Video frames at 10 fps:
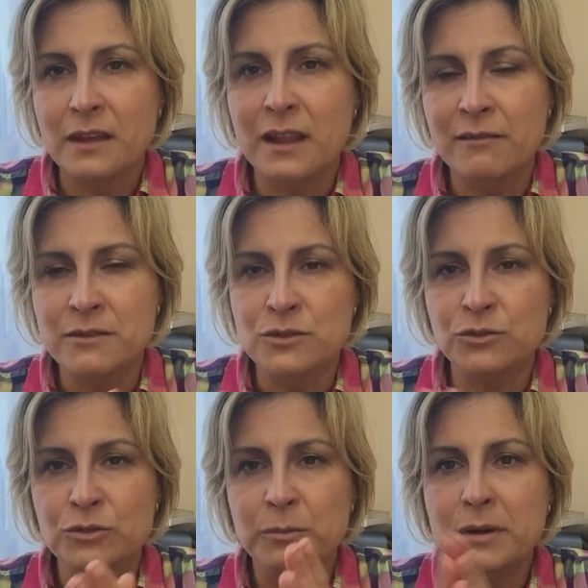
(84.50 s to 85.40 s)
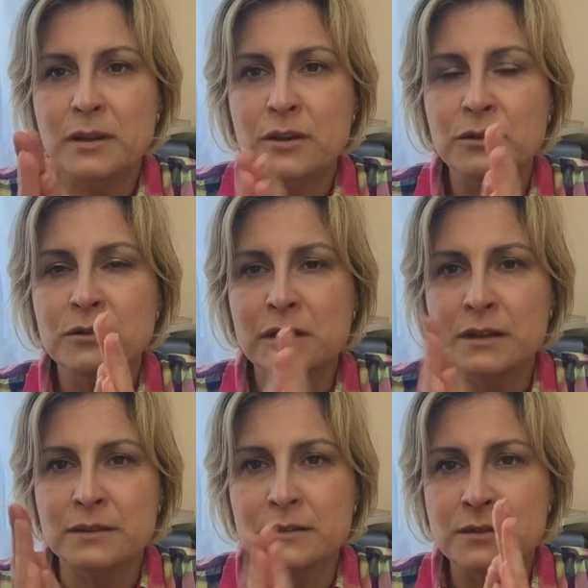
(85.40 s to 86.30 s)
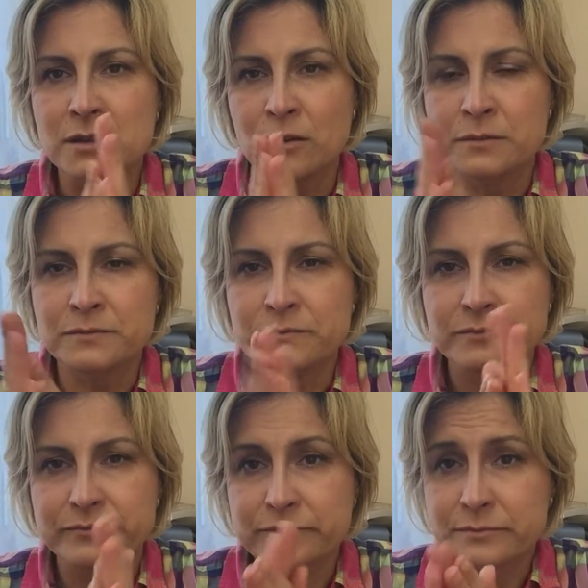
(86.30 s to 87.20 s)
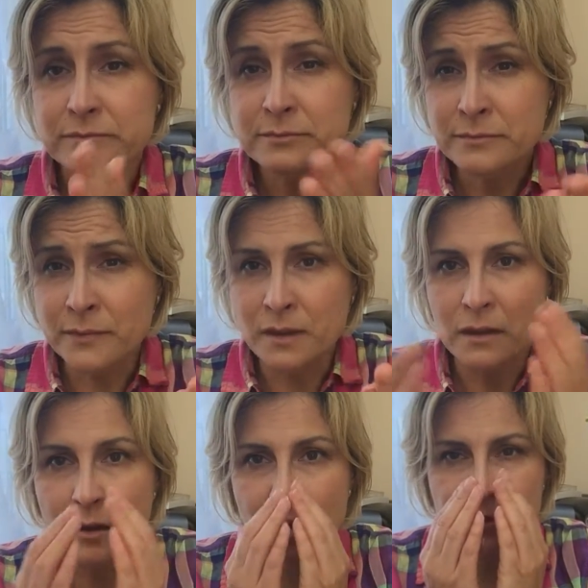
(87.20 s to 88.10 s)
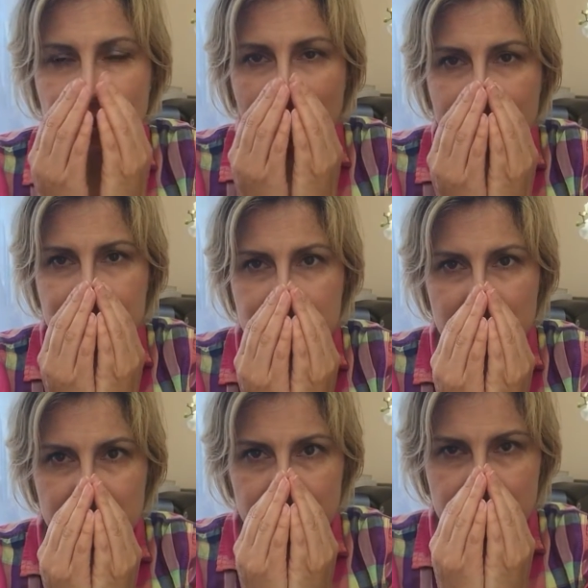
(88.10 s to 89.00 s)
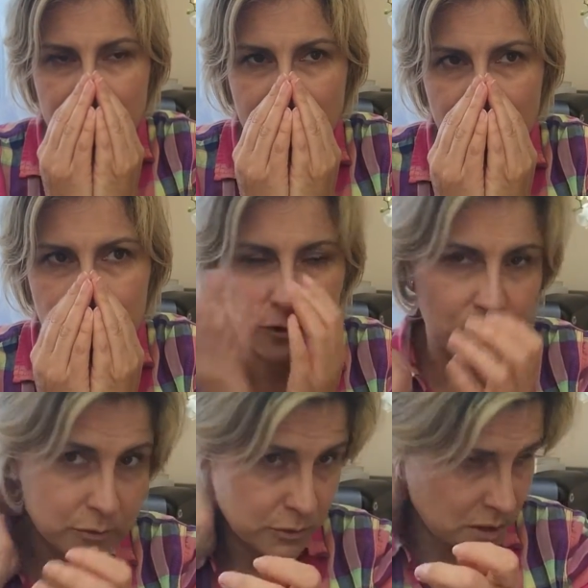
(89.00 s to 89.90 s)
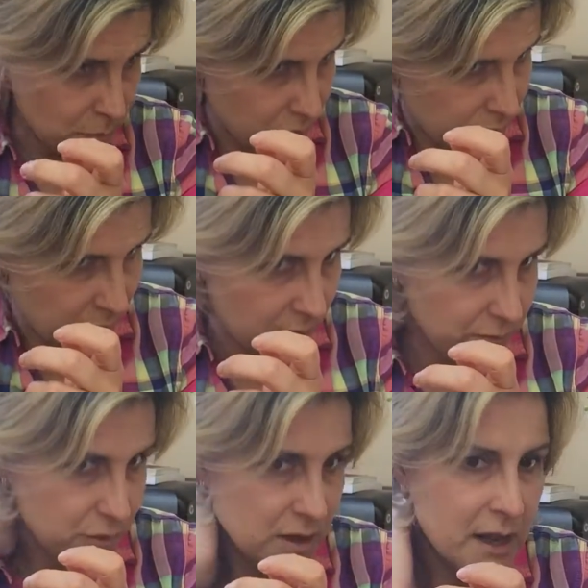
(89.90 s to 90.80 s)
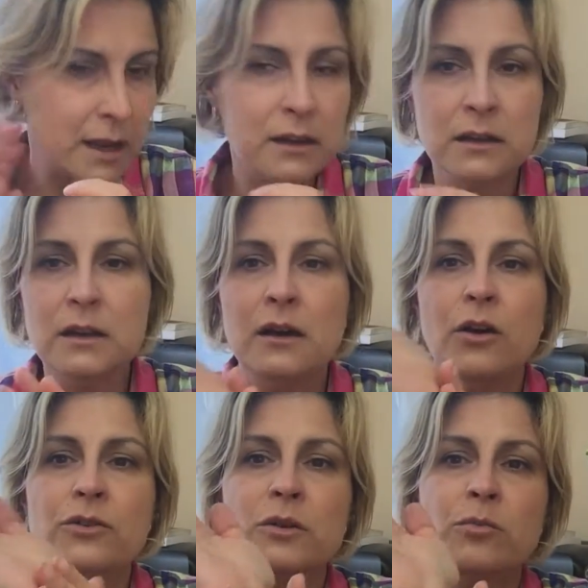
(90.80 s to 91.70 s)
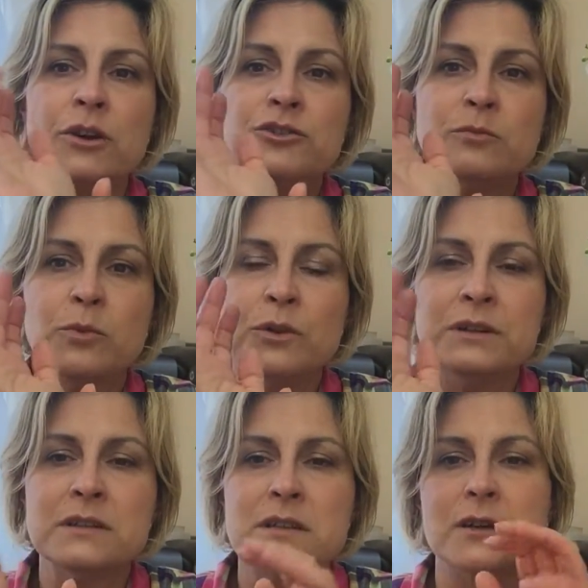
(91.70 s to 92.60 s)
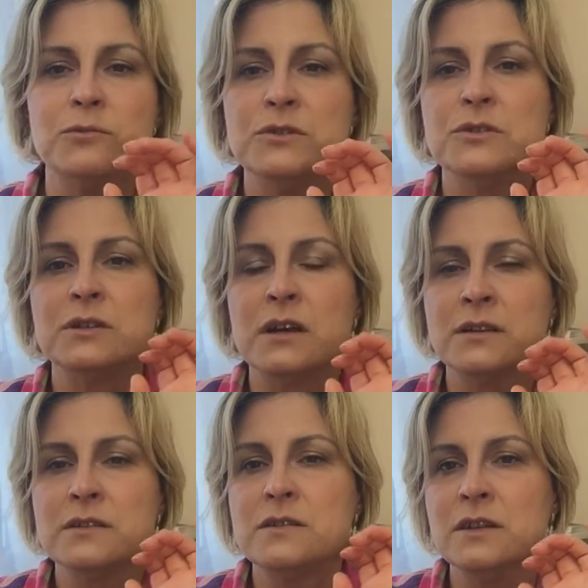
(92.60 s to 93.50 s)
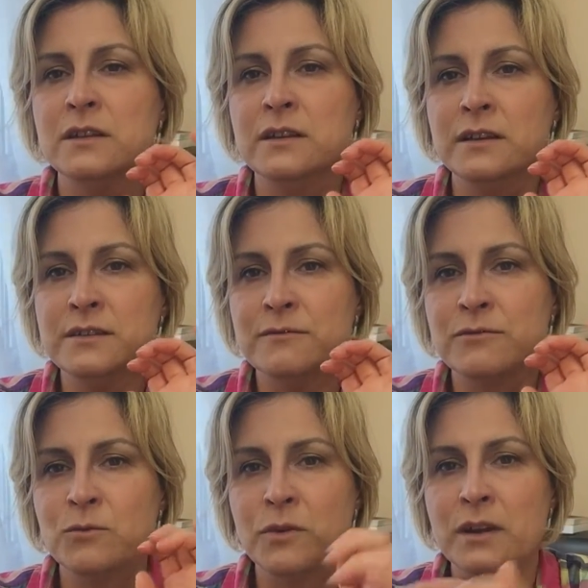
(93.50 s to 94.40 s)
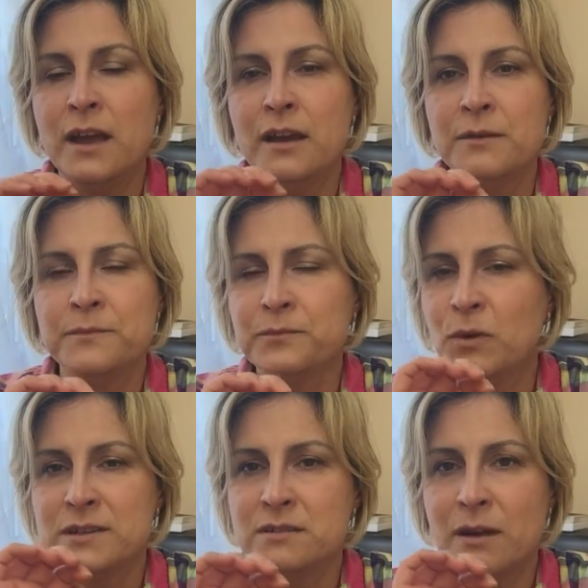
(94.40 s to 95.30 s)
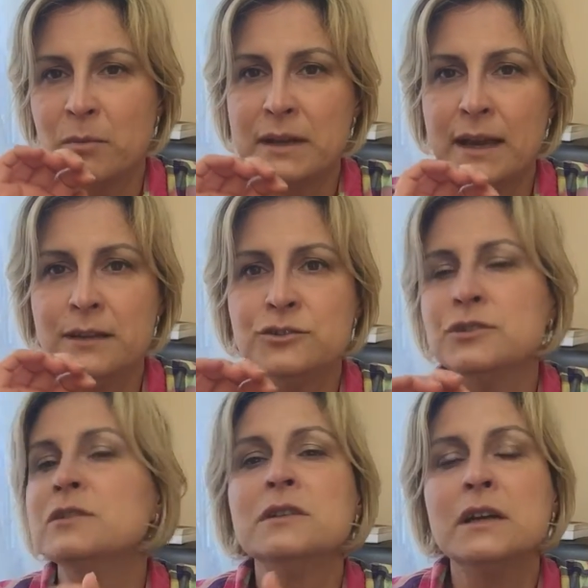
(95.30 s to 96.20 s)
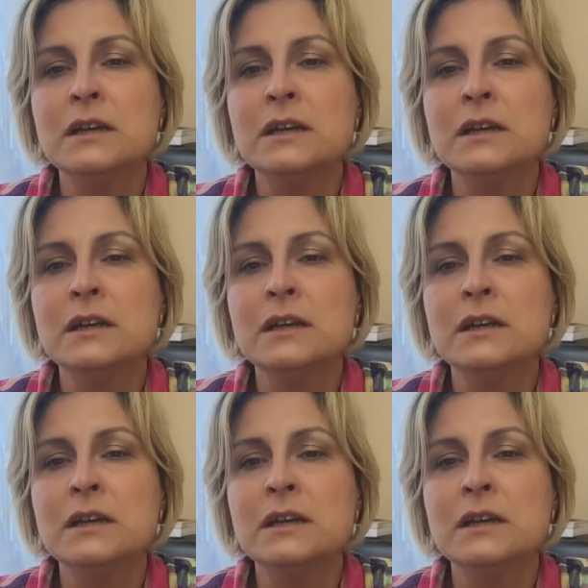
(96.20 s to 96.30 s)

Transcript: lavender on your pillow and on your hands, and then inhale. You can put some on the back of your neck, on the pressure points like we discussed in the different ways of application.